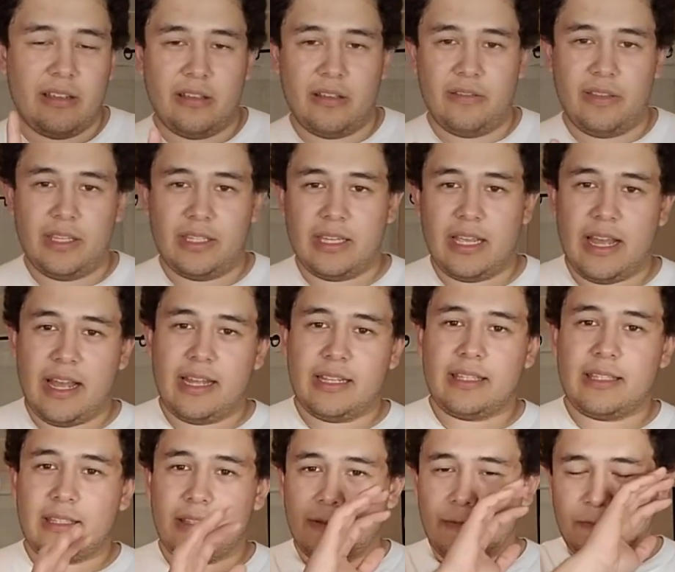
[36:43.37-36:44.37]
of these
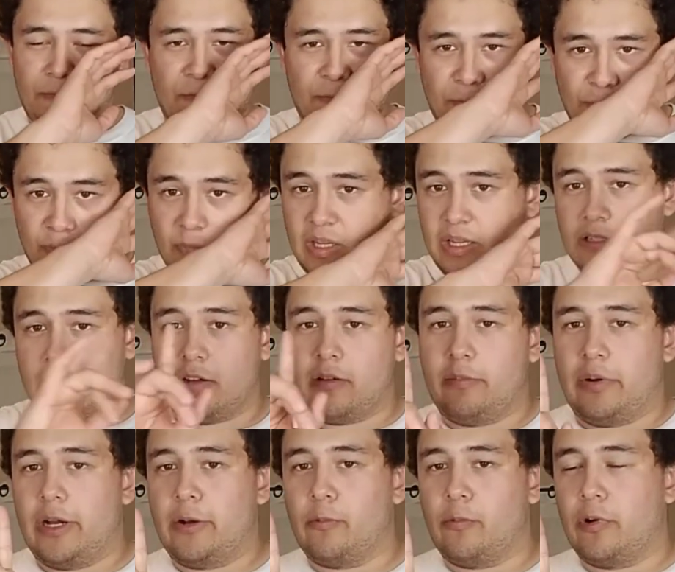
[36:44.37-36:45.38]
hats, so I
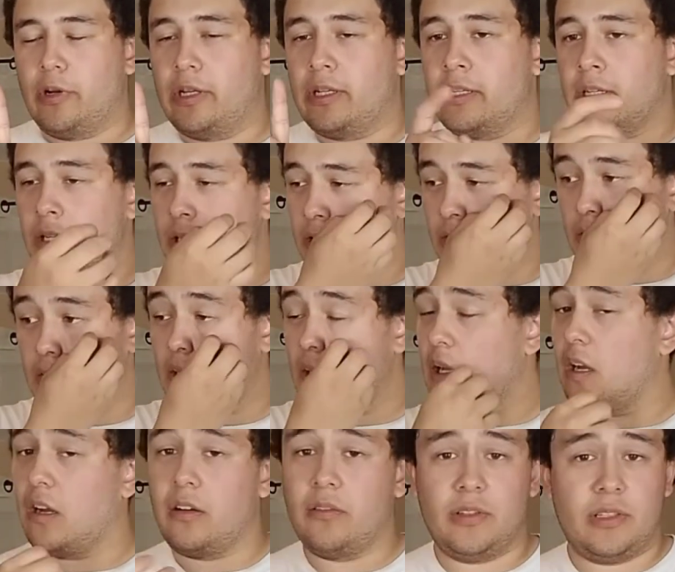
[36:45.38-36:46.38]
bought one,
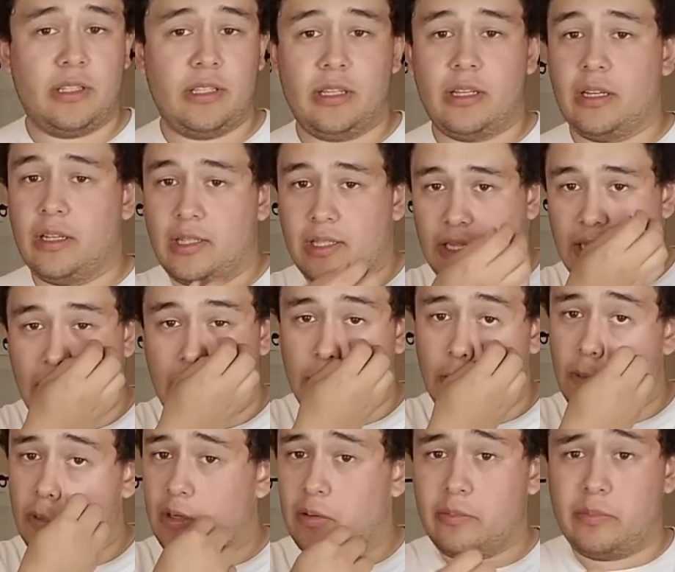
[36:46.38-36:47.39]
obviously, because I
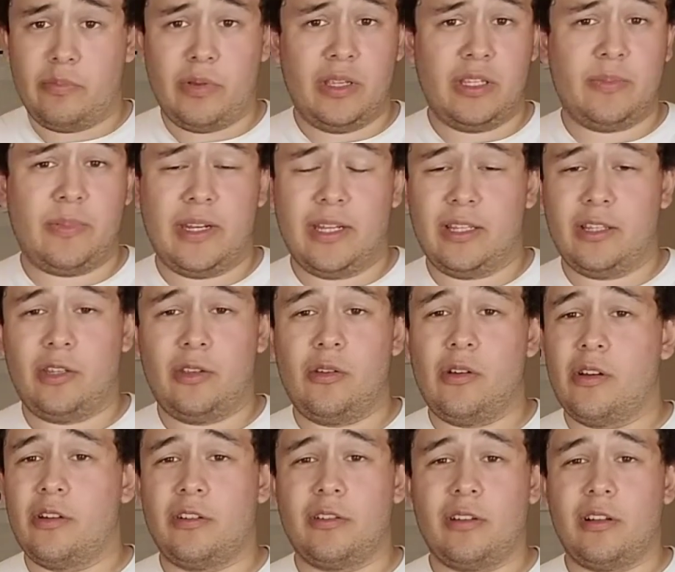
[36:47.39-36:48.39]
don't want to be spending
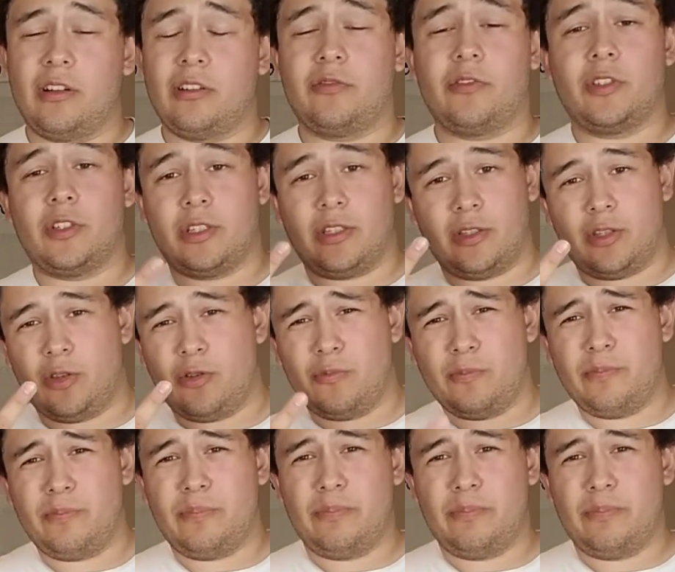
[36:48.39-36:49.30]
$200 for just 2.